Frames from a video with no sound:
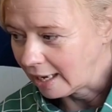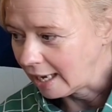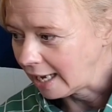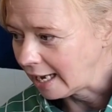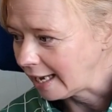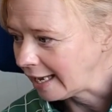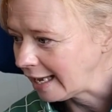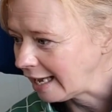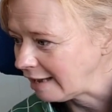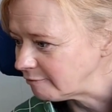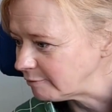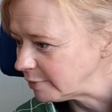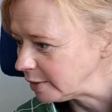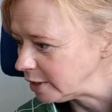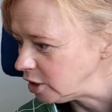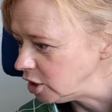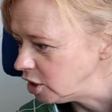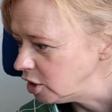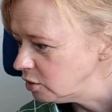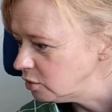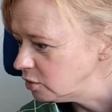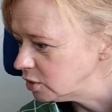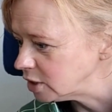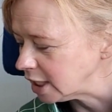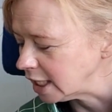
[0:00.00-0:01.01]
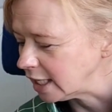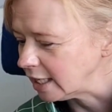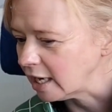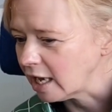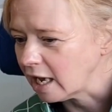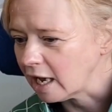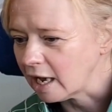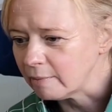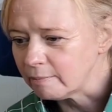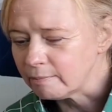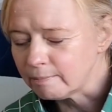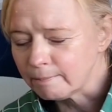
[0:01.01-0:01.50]
I have been using
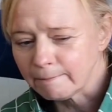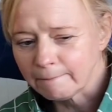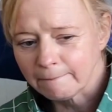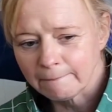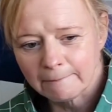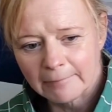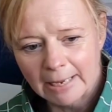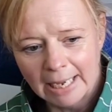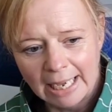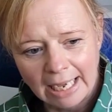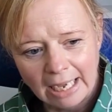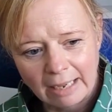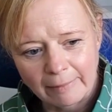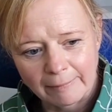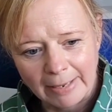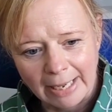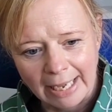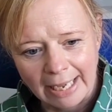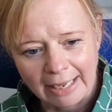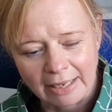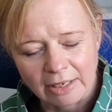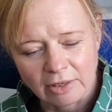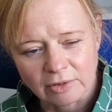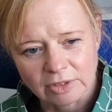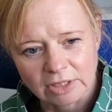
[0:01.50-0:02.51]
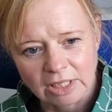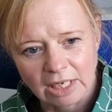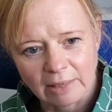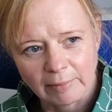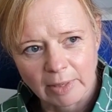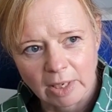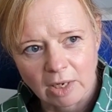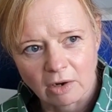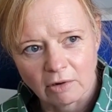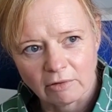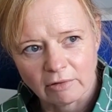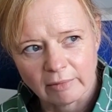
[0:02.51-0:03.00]
a backpack whose
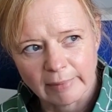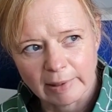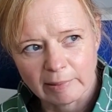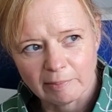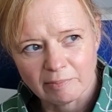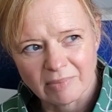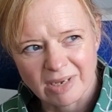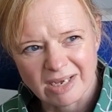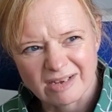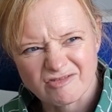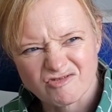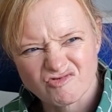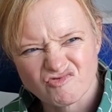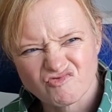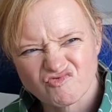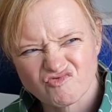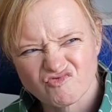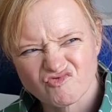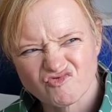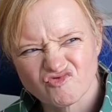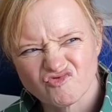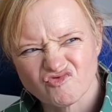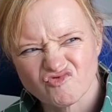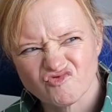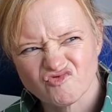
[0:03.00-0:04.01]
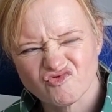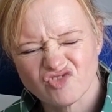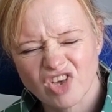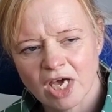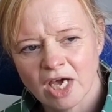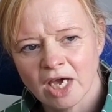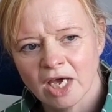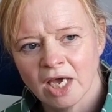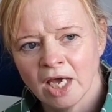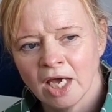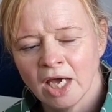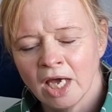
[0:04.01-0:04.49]
name I can't remember
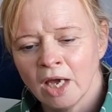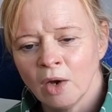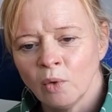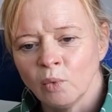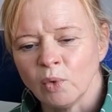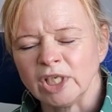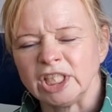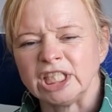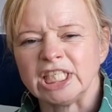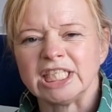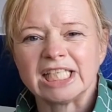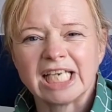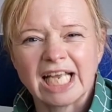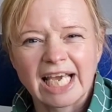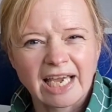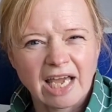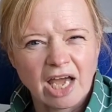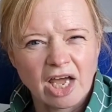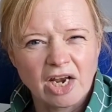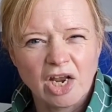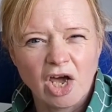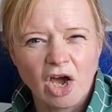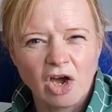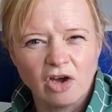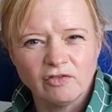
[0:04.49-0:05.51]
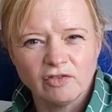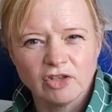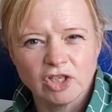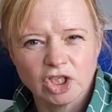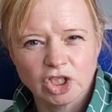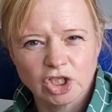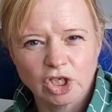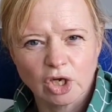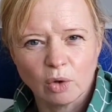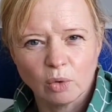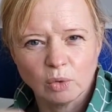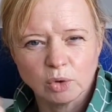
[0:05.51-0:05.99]
which is like an over the
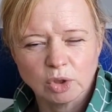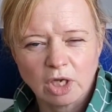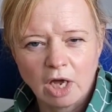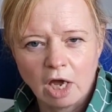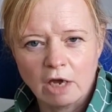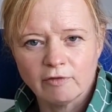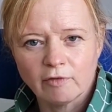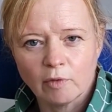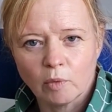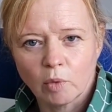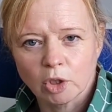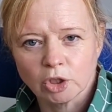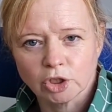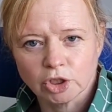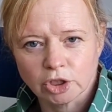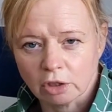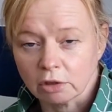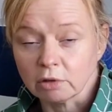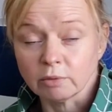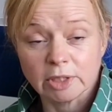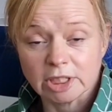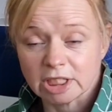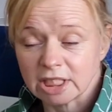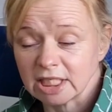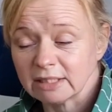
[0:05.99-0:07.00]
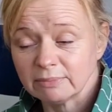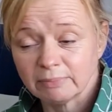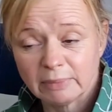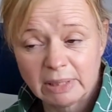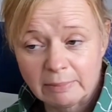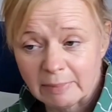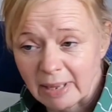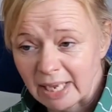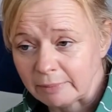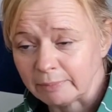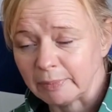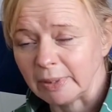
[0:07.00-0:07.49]
shoulder over one shoulder which is
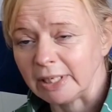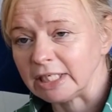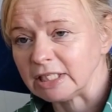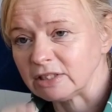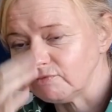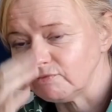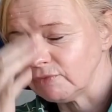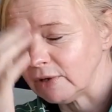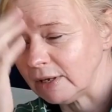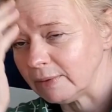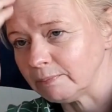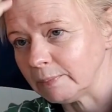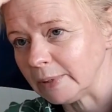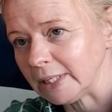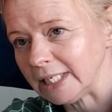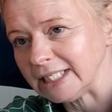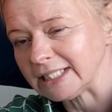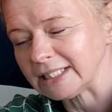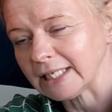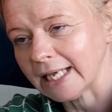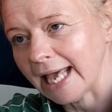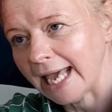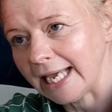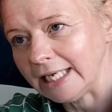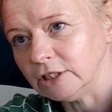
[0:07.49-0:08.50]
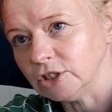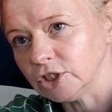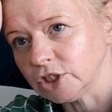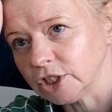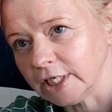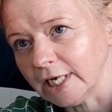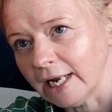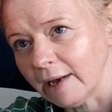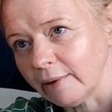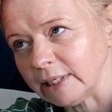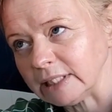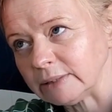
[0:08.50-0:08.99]
me made but it's but it's
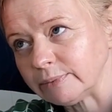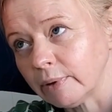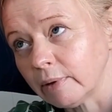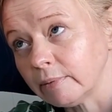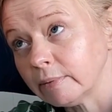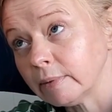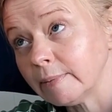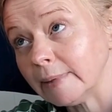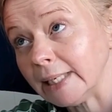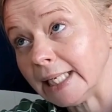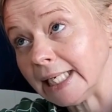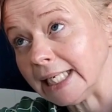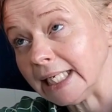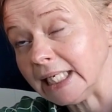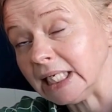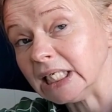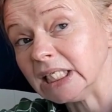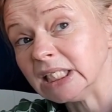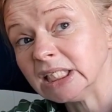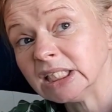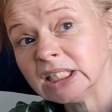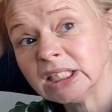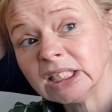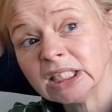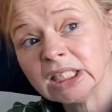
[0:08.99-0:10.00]
ancient now it's probably